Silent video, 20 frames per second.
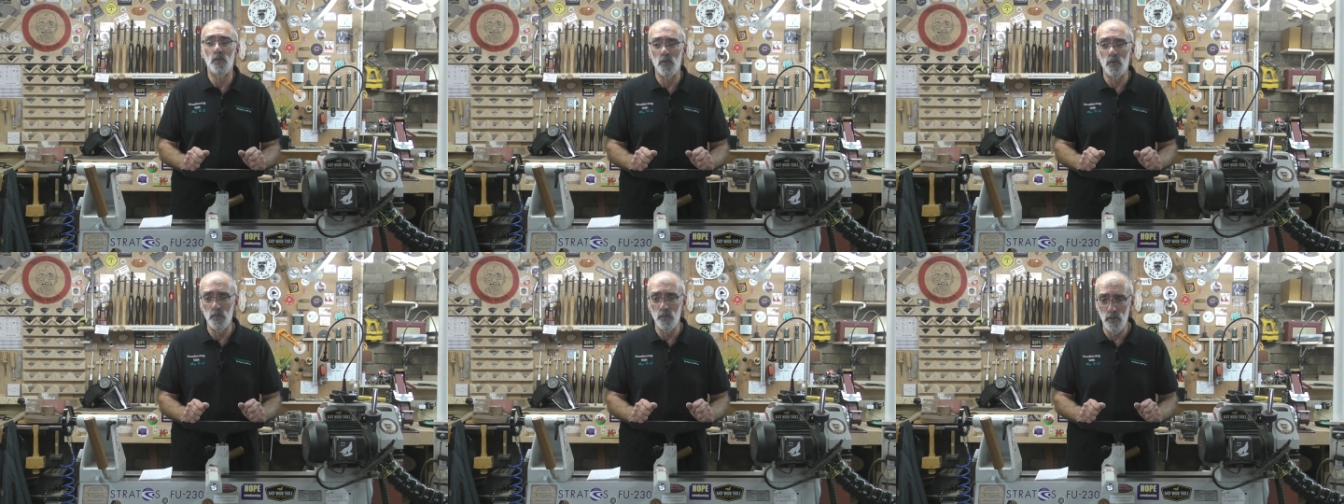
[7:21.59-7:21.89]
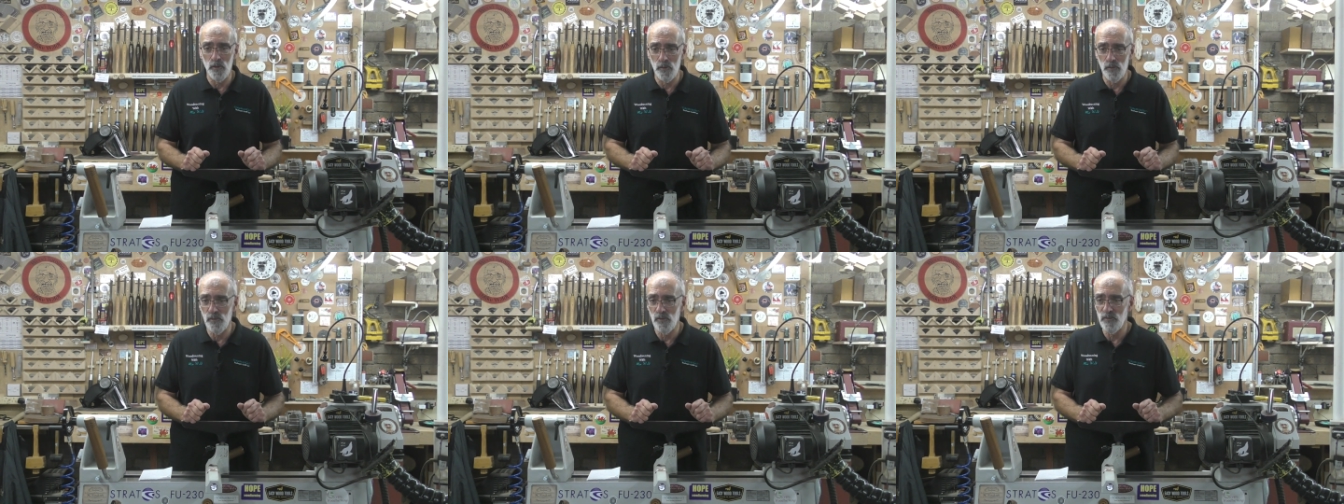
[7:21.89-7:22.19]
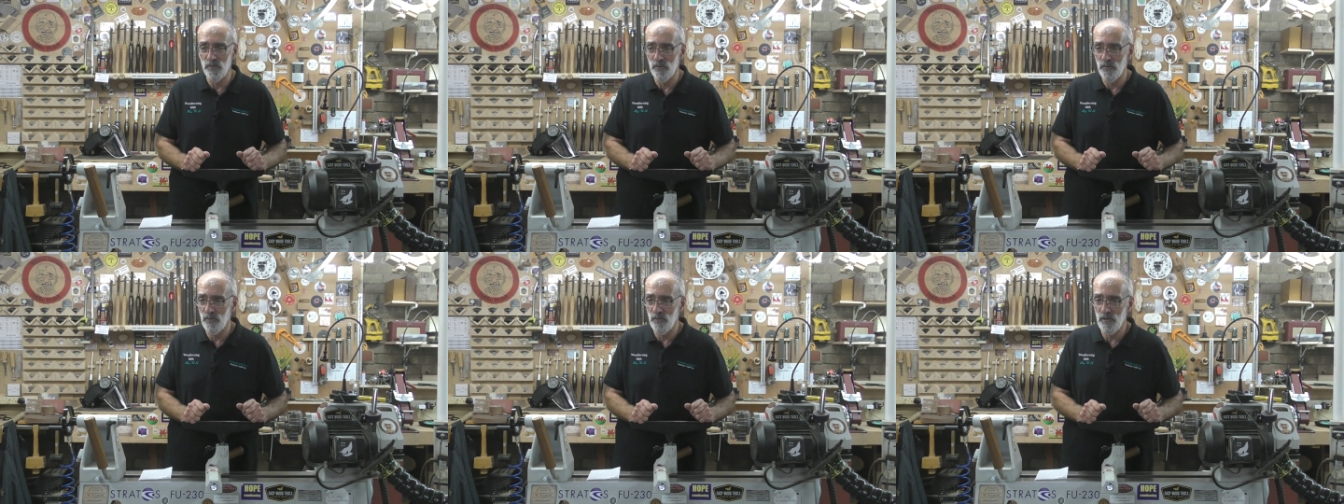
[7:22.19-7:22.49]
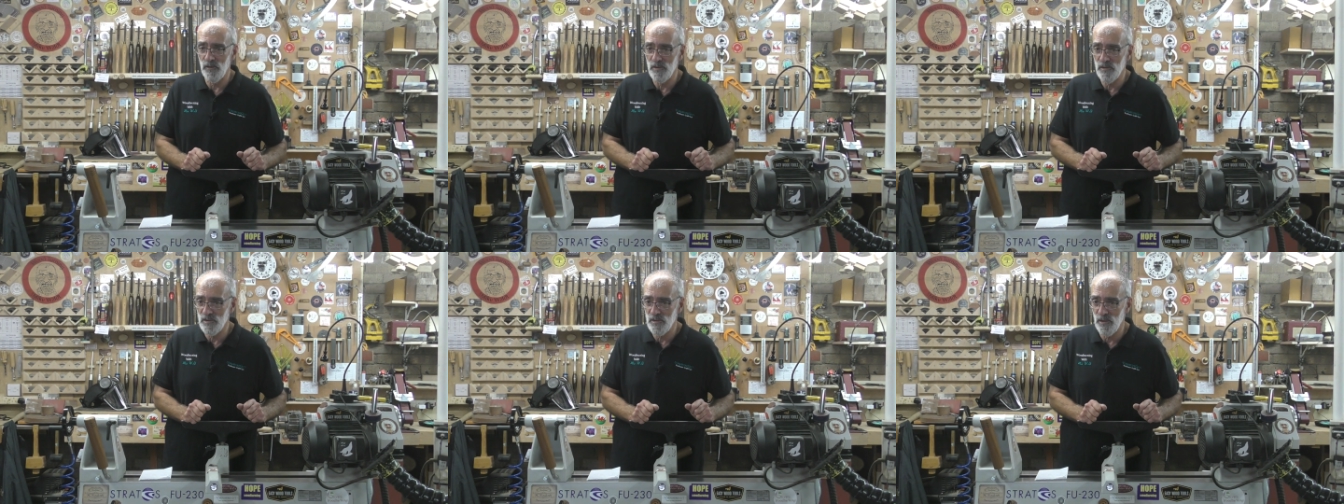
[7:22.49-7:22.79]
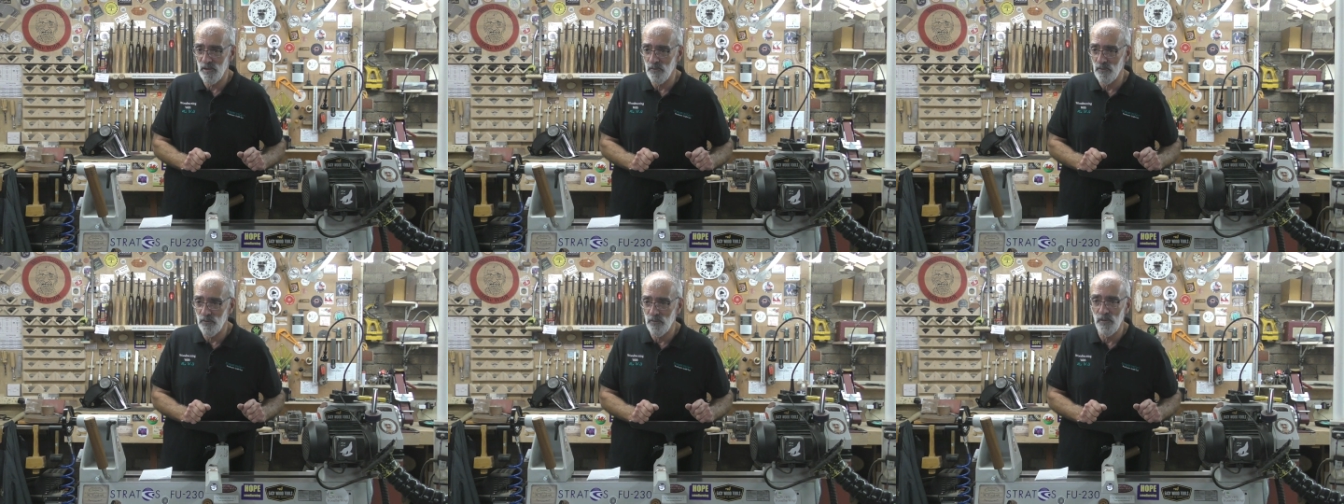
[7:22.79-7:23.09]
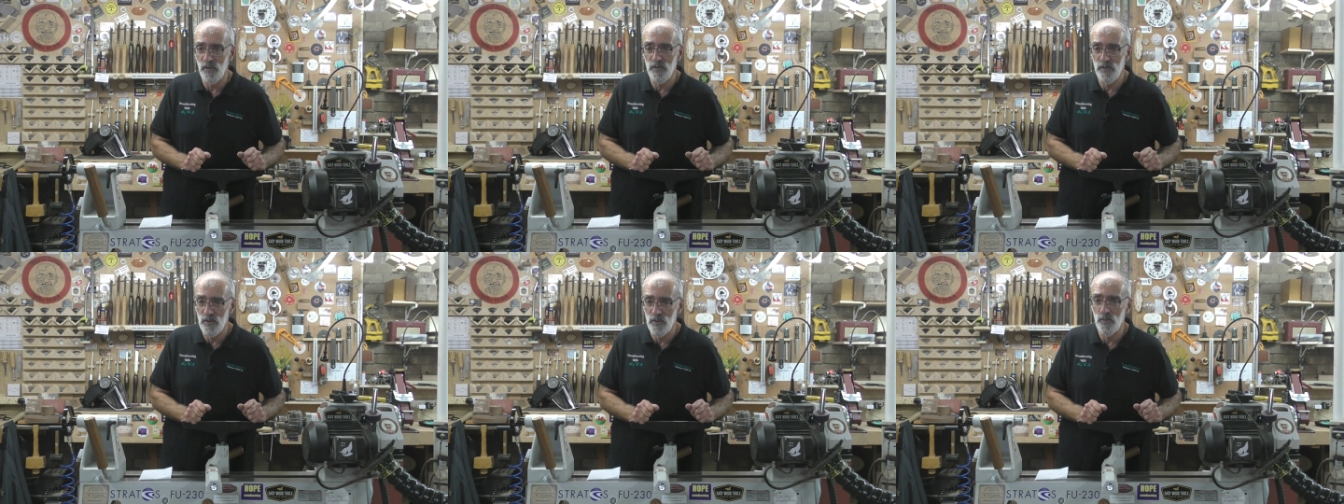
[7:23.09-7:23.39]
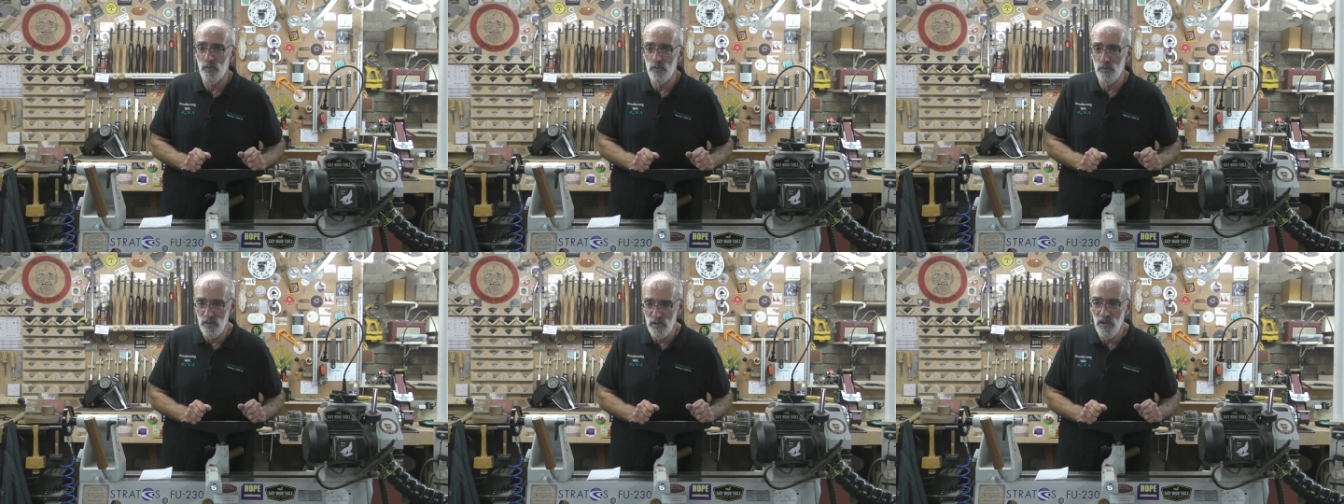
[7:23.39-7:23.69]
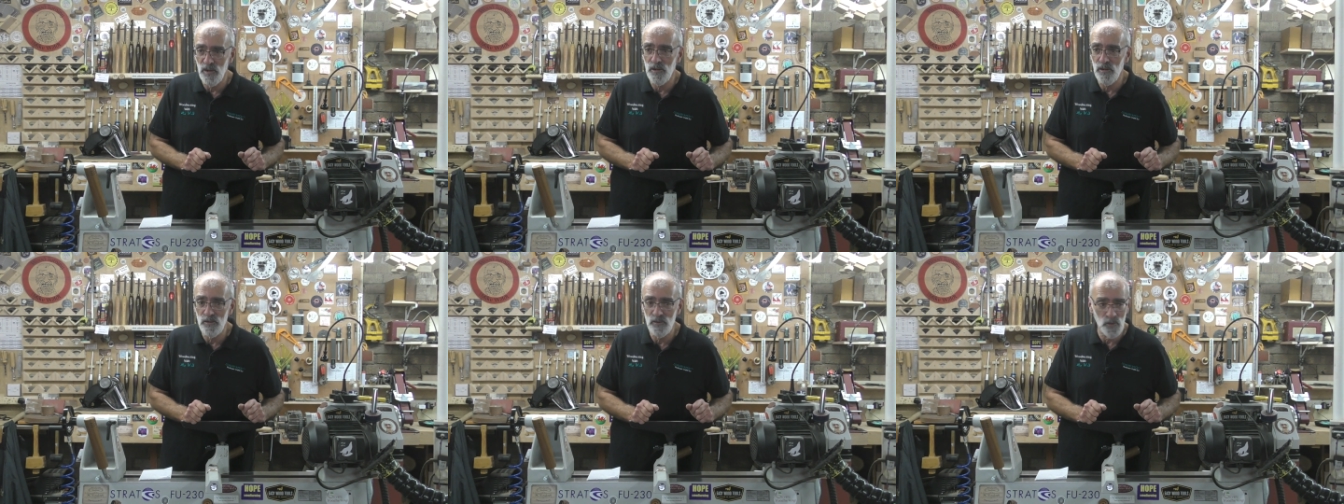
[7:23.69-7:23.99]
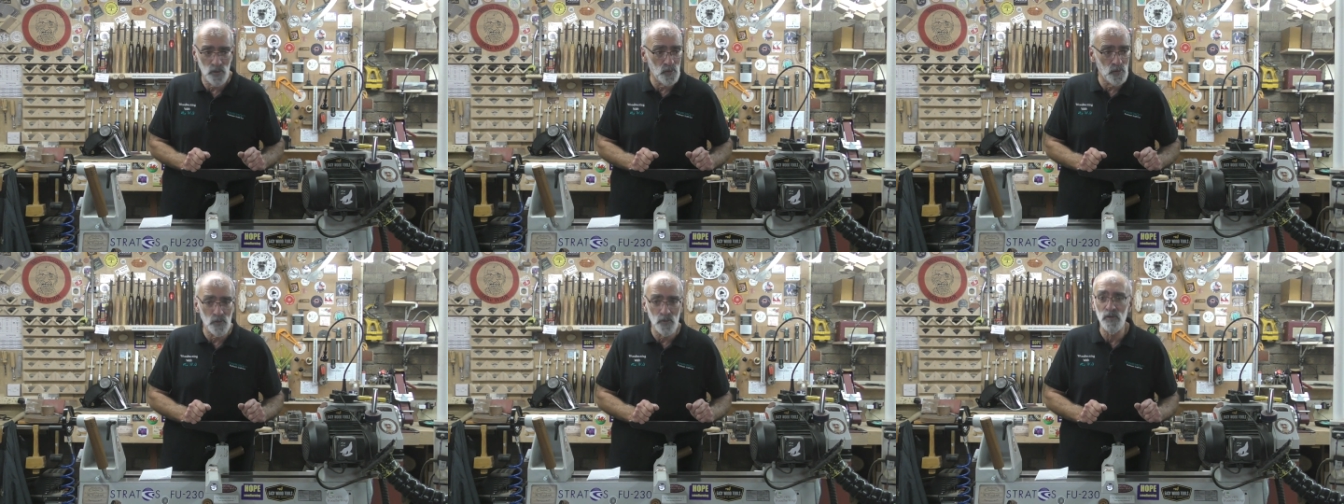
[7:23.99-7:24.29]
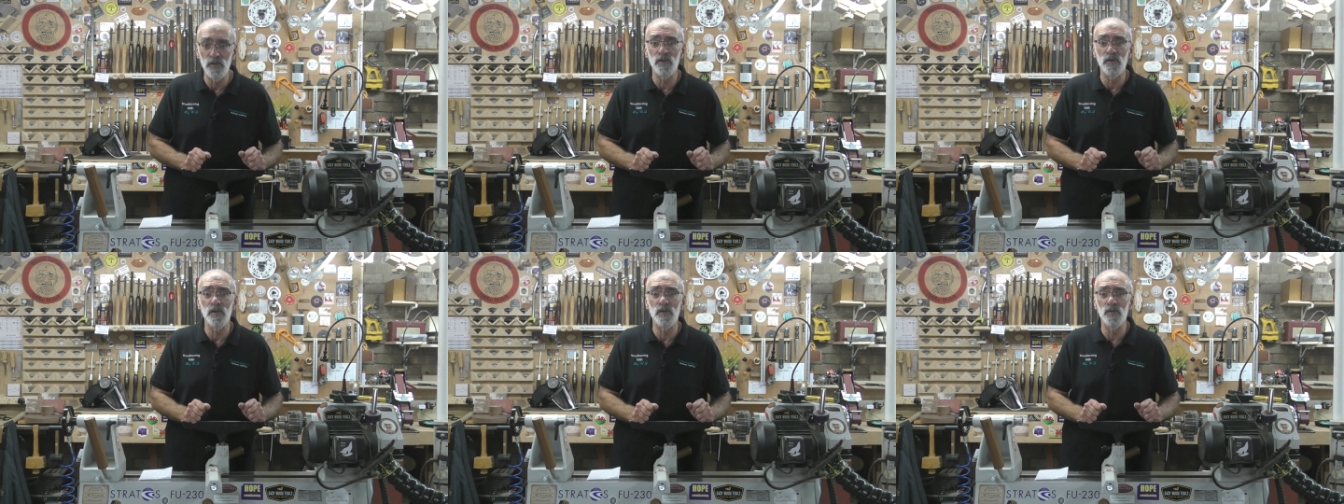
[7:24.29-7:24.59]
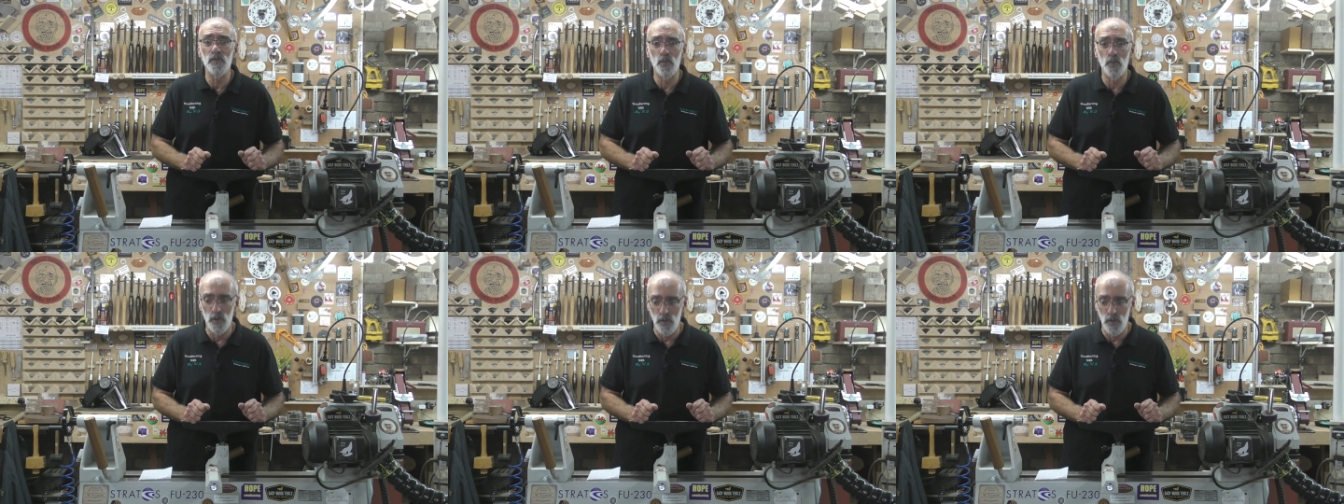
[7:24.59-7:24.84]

more problems for yourself than you need or indeed